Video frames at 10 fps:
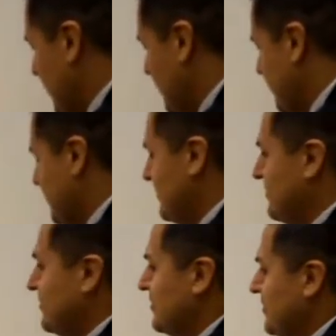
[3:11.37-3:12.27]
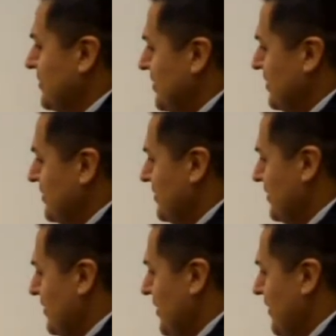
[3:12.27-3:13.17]
I guess,
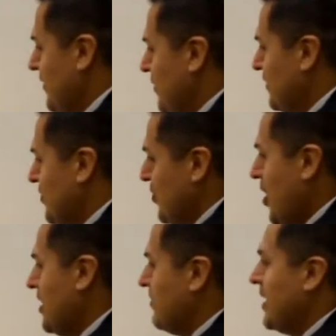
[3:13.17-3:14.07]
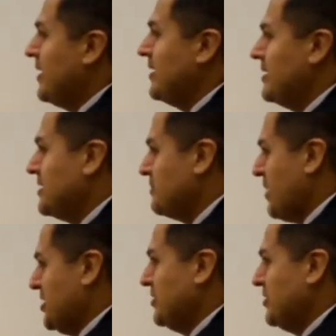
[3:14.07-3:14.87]
if you've thought about any